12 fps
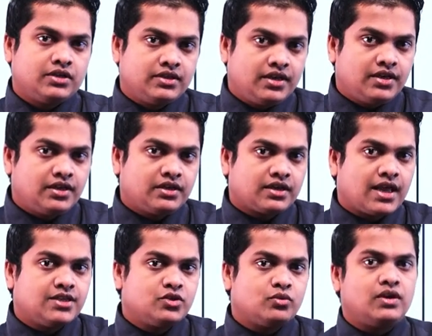then
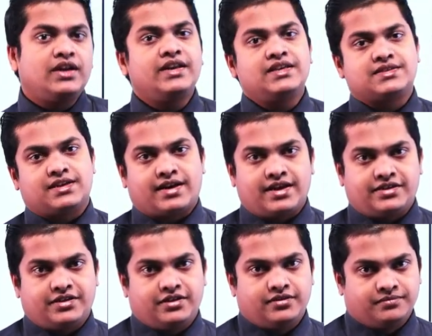gradually
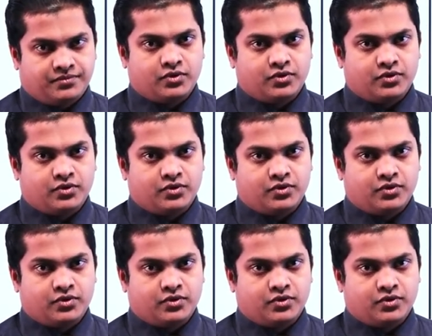decelerating.